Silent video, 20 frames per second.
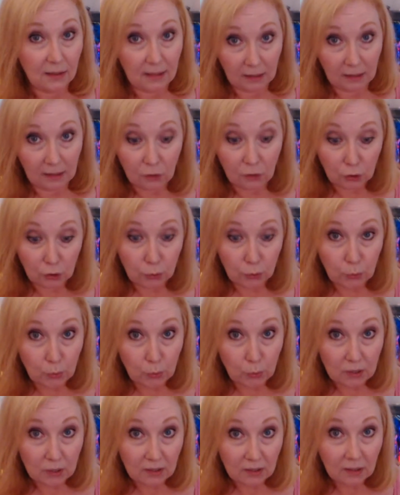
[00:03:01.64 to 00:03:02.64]
glued,
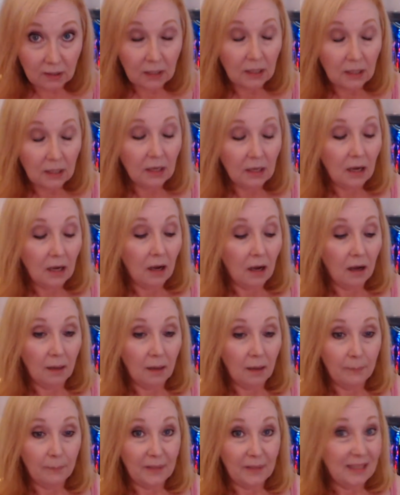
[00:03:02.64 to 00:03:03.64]

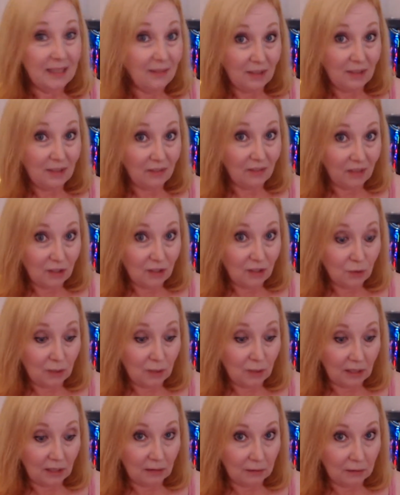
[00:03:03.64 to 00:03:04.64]
and even if they do
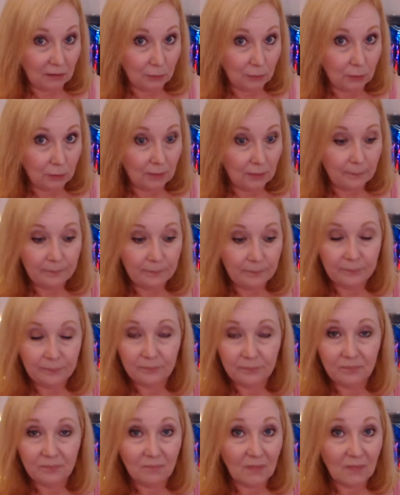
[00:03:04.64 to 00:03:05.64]
get glued,
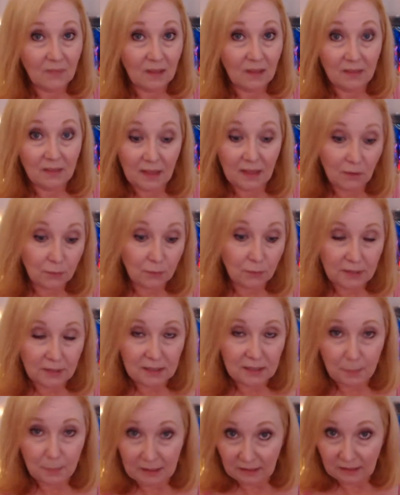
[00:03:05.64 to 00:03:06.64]
they don't need to
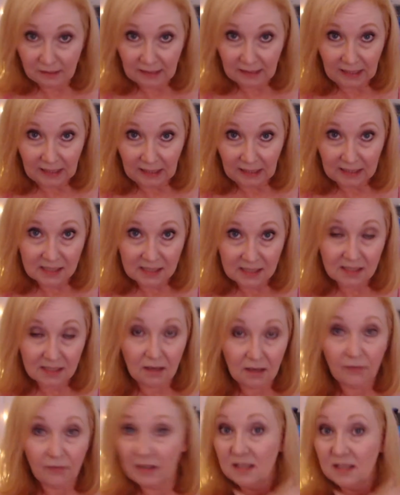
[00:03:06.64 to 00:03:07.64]
be licking and stuff.
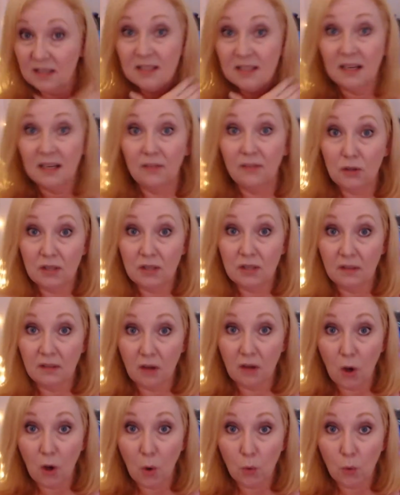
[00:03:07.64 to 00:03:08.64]
Instead of using the
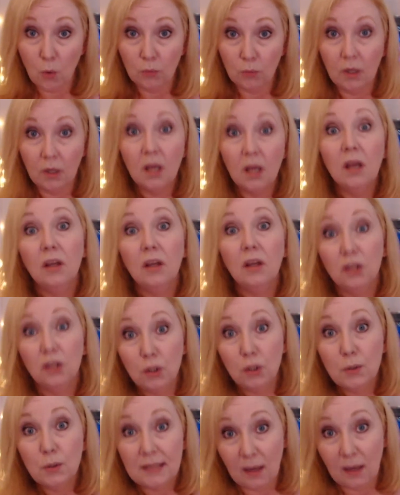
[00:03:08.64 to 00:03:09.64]
cone,
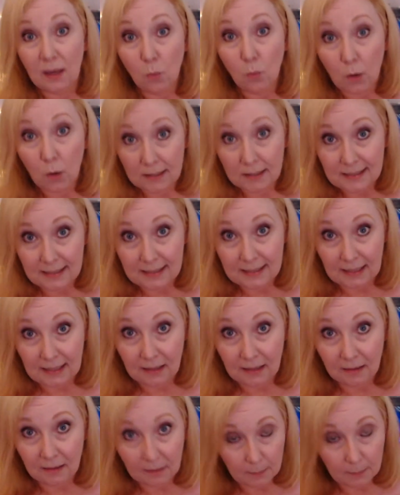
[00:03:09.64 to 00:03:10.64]
use a onesie.
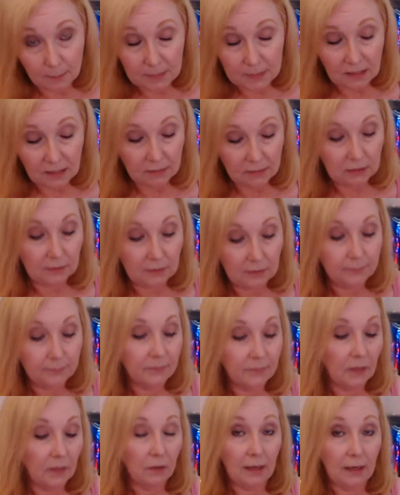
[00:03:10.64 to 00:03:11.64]
I'm telling you.
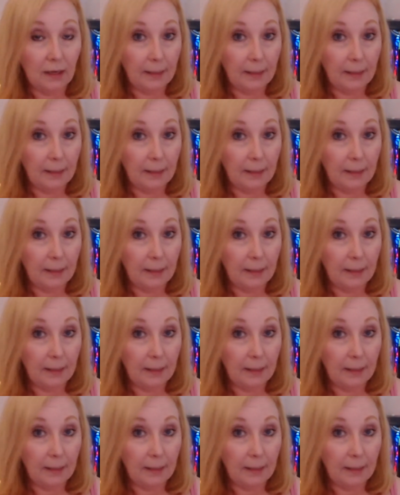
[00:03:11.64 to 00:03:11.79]
Okay.